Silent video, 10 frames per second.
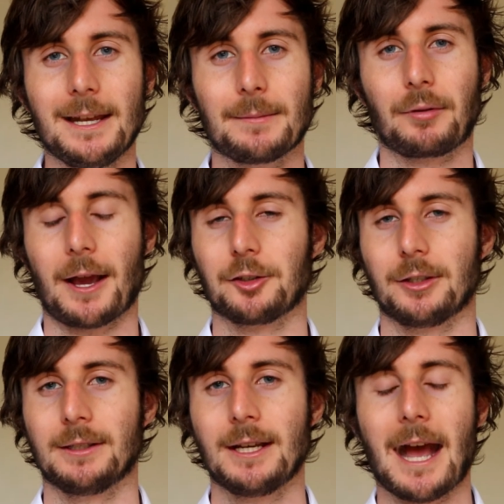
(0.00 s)

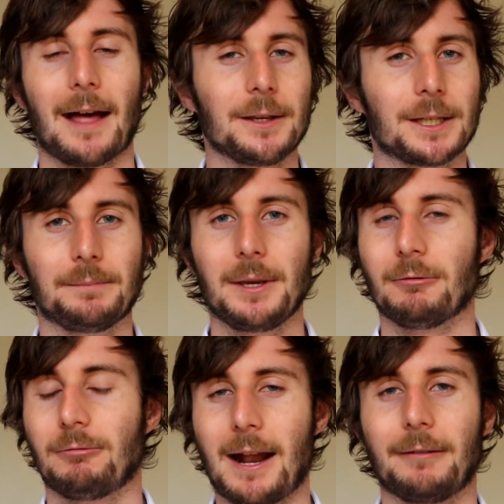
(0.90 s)
depression, and this has
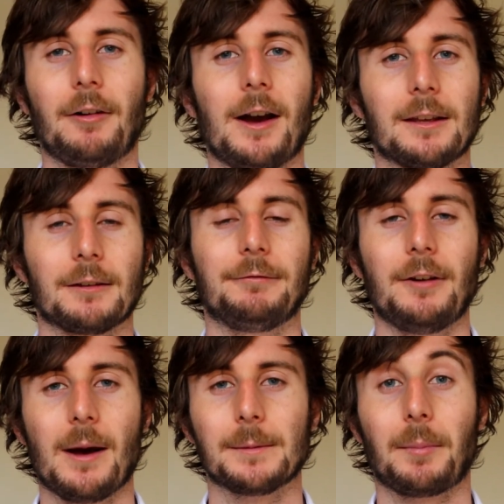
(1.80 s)
been ratified and
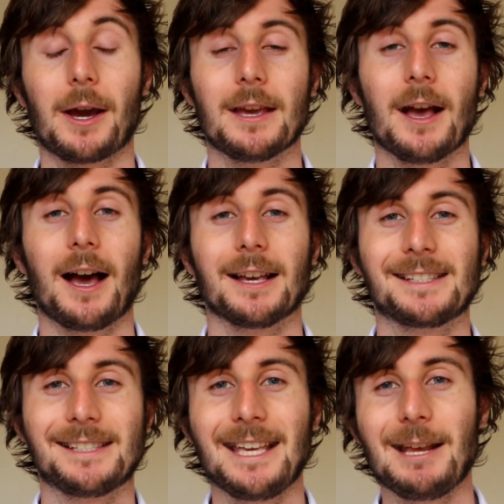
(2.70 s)
confirmed by a
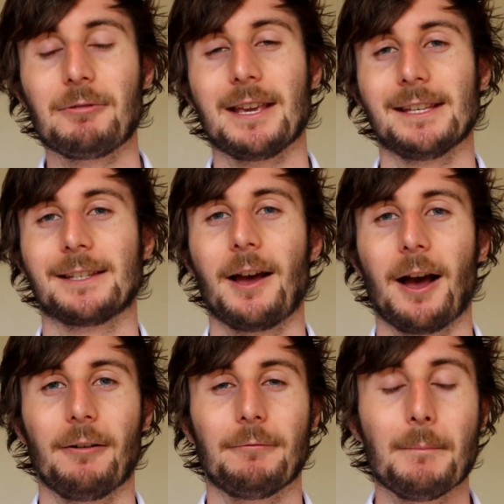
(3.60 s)
series
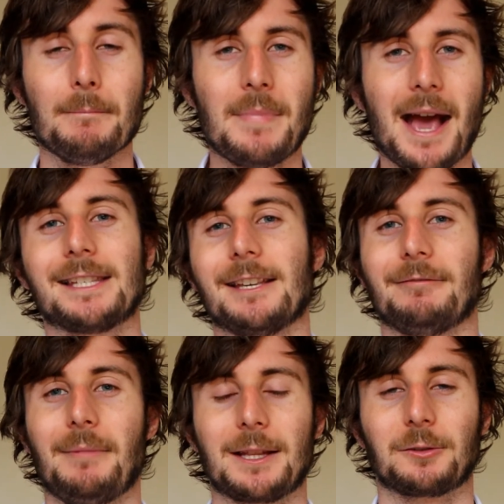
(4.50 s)
of
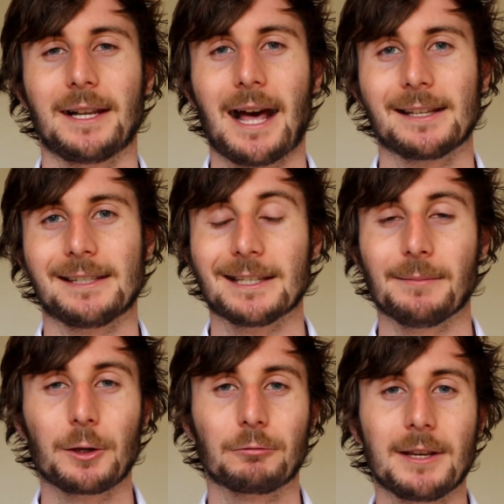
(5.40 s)
massive meta-analyses, the
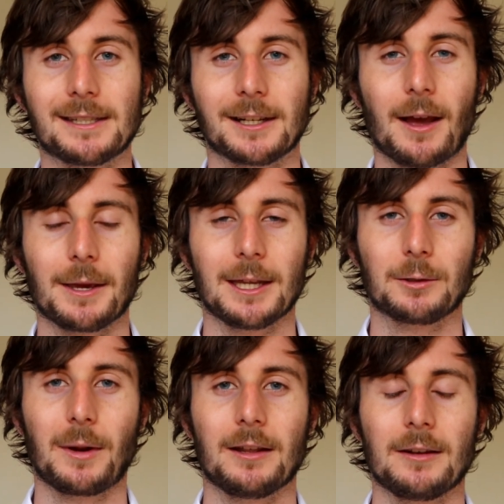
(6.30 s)
most recent coming in
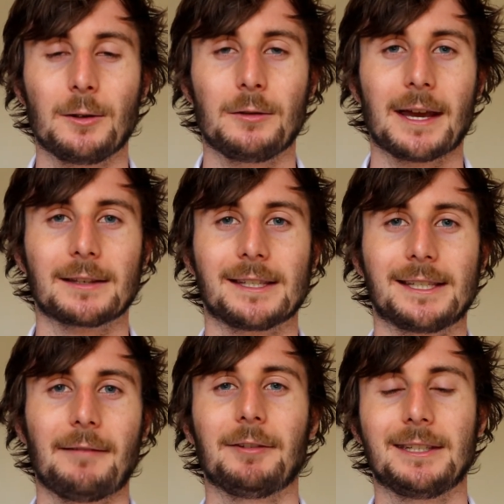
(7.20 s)

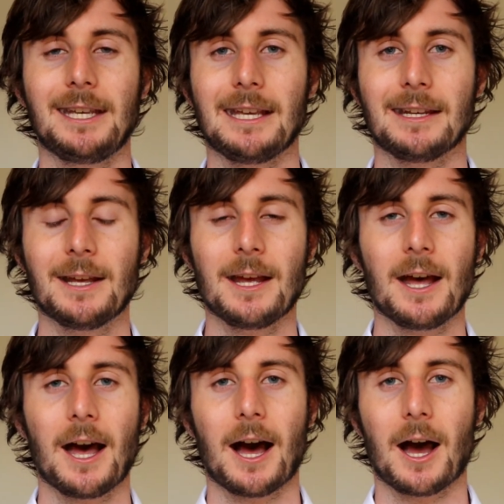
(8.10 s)
2017
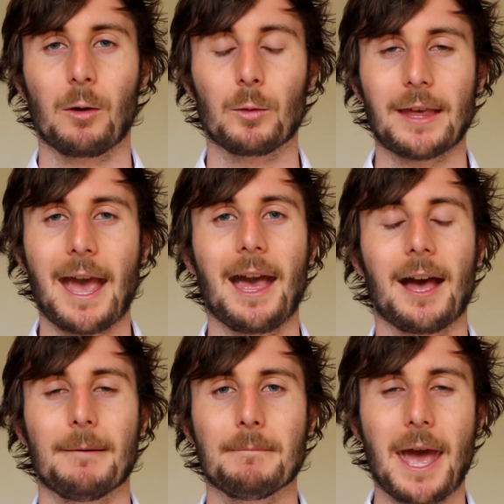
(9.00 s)
with
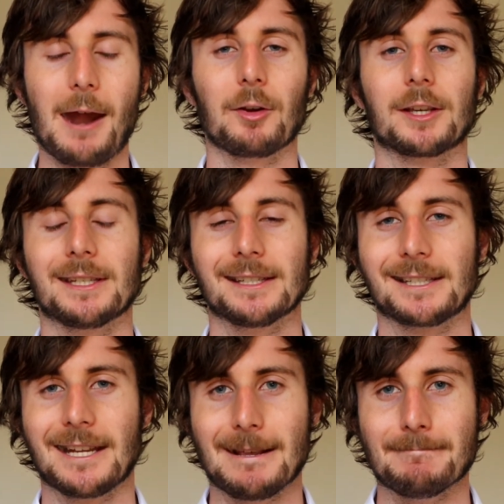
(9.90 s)
Erickson's
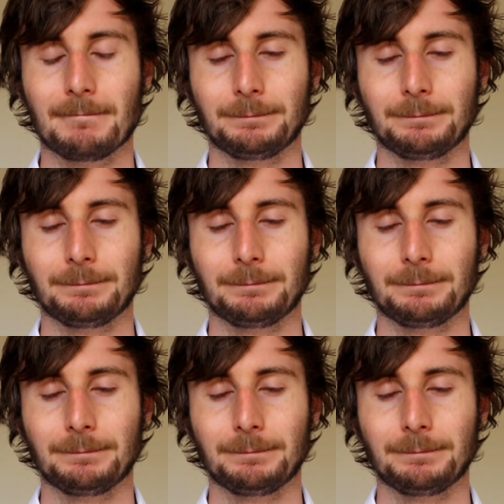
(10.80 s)
team.